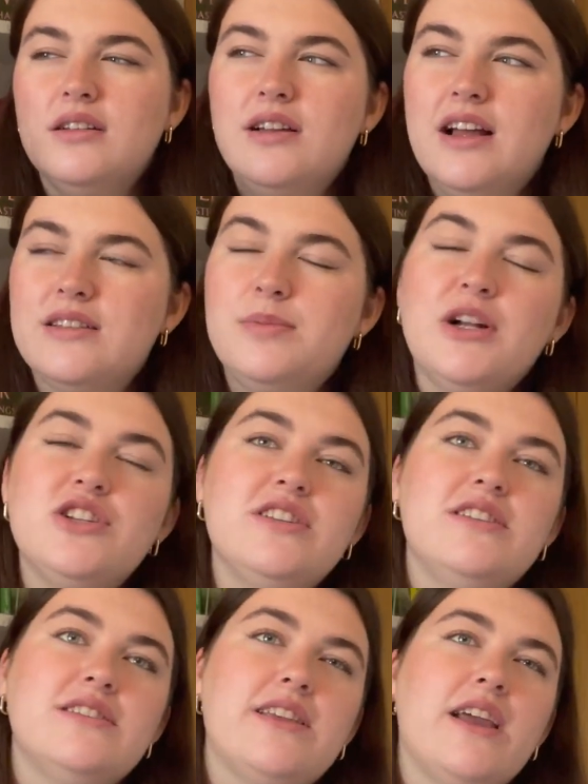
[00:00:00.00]
As much as
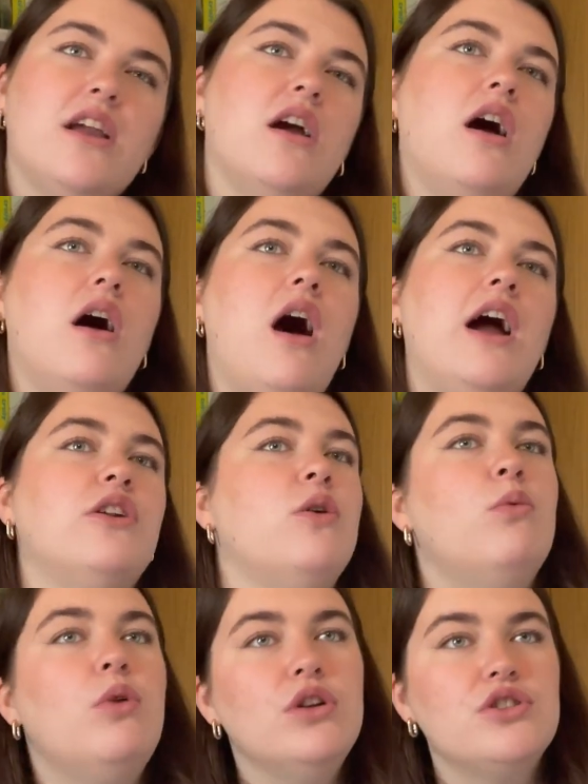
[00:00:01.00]
it's like, I don't
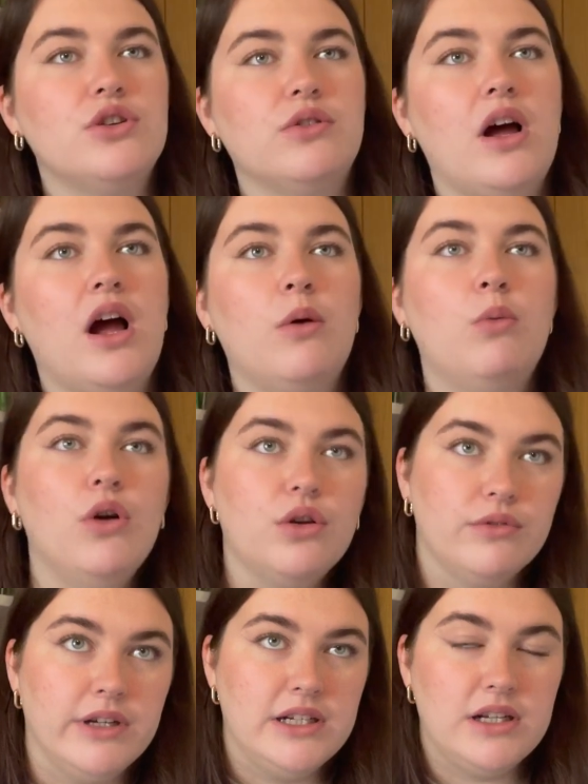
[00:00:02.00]
want to do that, I want to
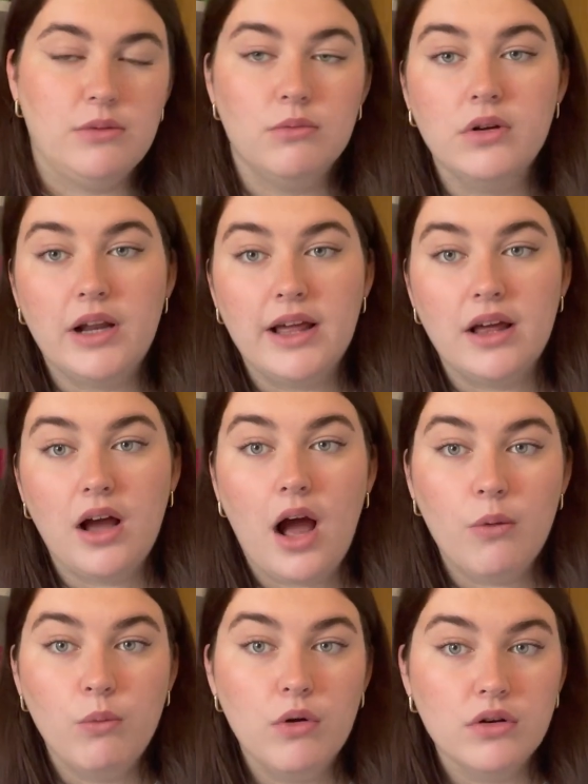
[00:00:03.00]
read, I
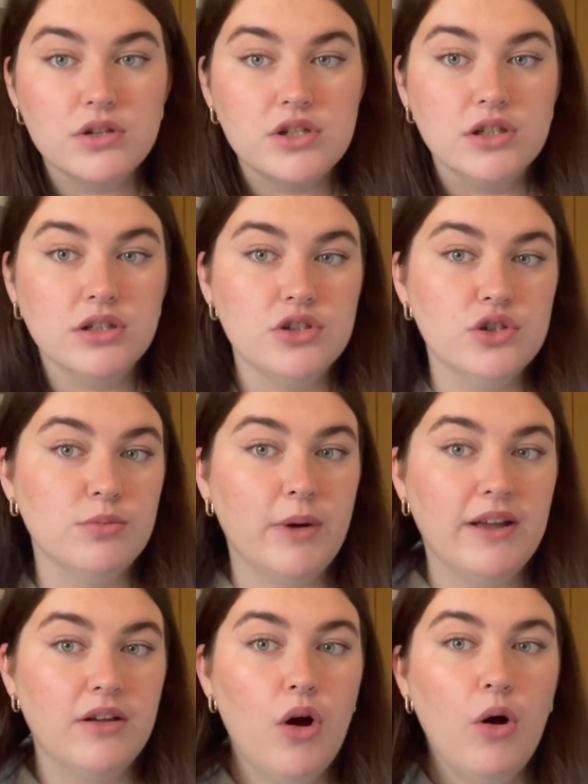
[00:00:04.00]
want to do my
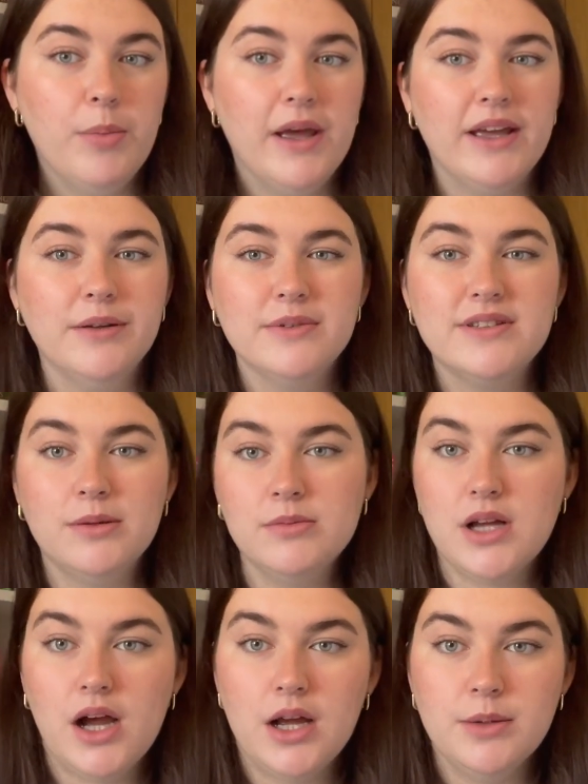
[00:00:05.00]
hobby,
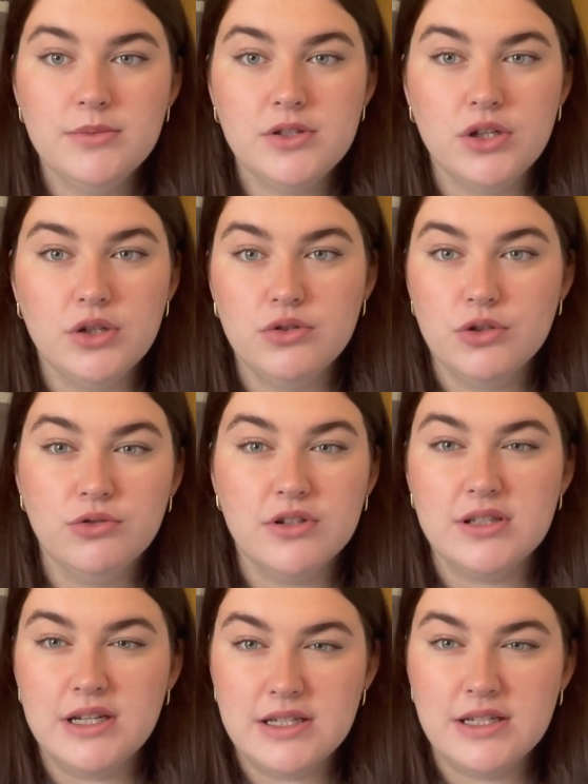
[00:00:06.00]
sometimes you do
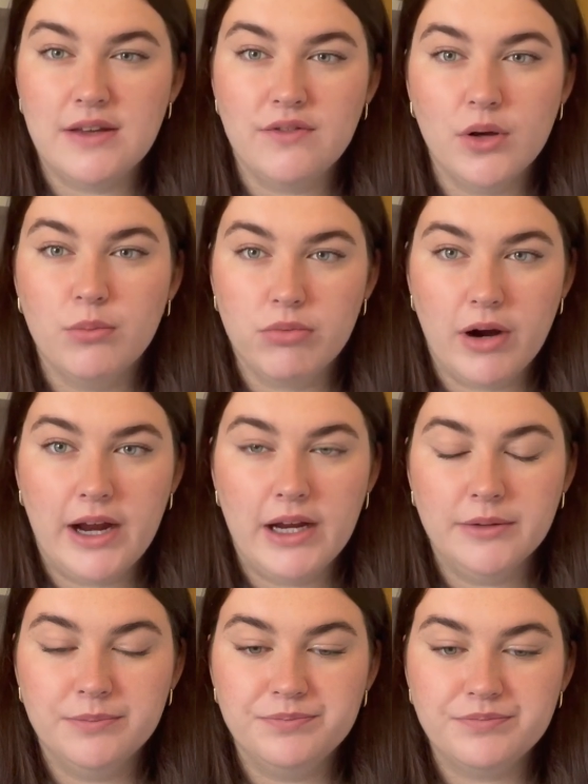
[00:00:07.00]
just need to give your
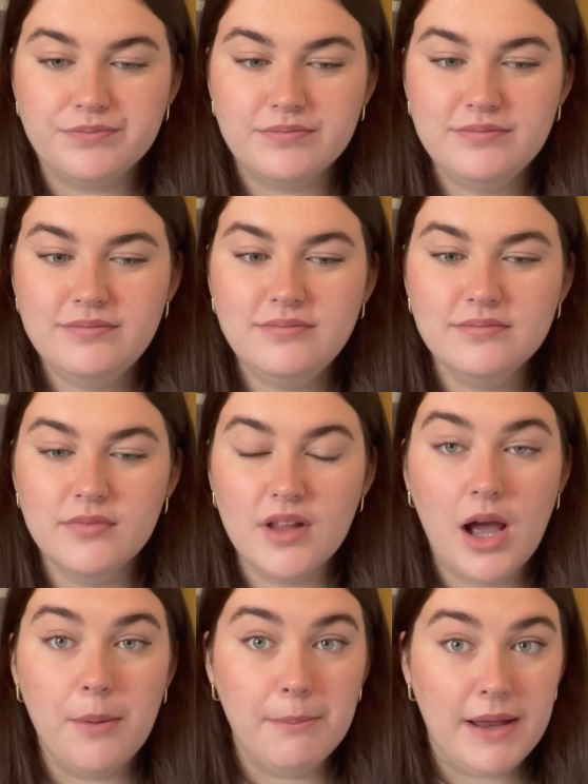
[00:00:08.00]
brain
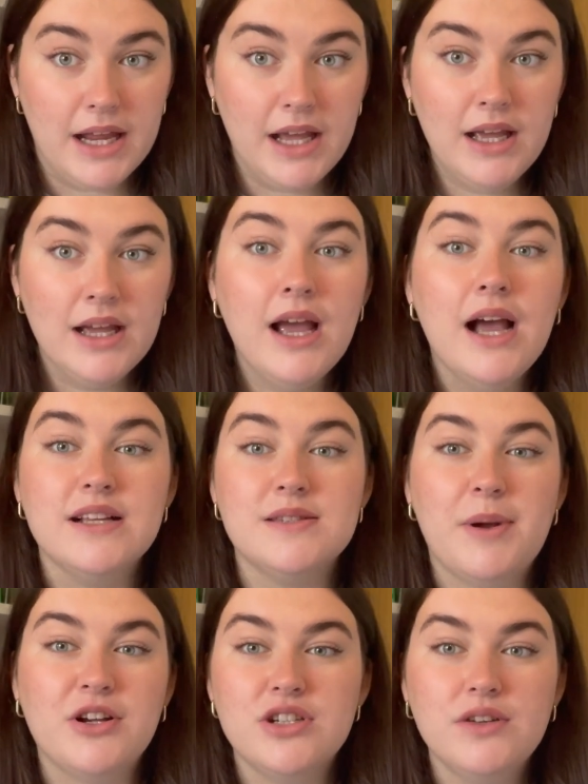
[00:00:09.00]
a minute,
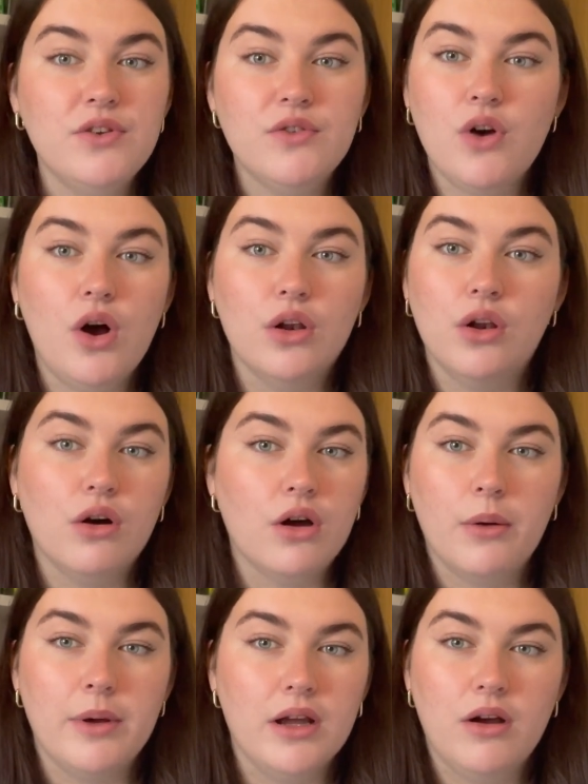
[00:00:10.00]
especially if you've got a lot
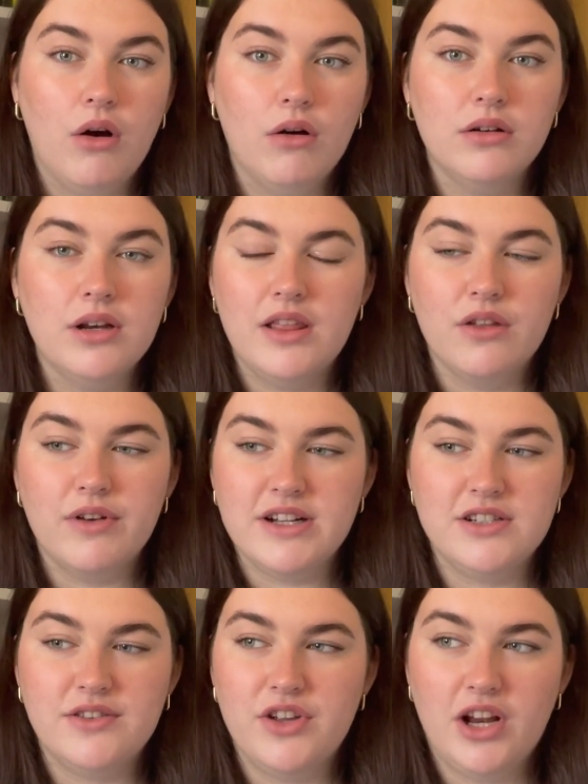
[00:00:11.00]
going on in the
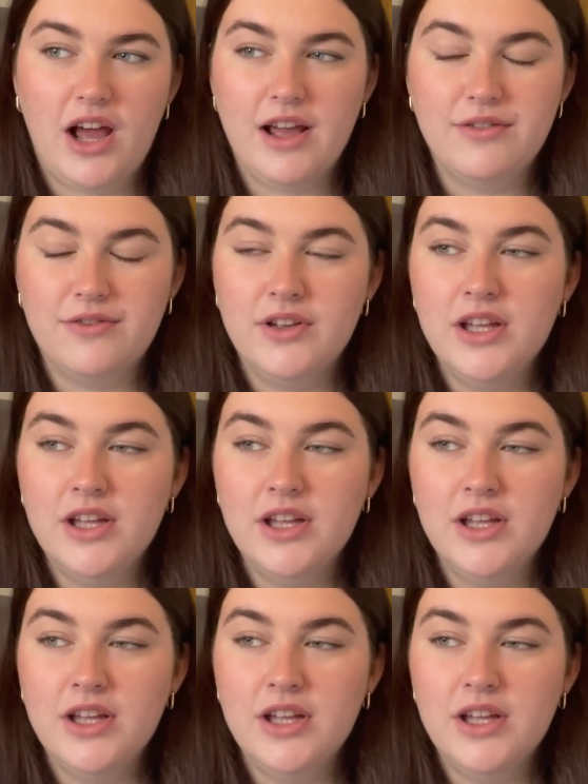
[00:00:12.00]
rest of your life.